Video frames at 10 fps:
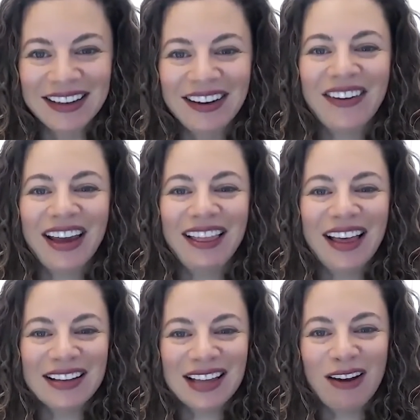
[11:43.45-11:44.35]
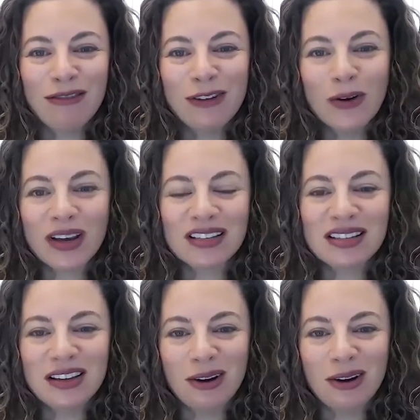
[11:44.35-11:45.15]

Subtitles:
Okay, that's how focused you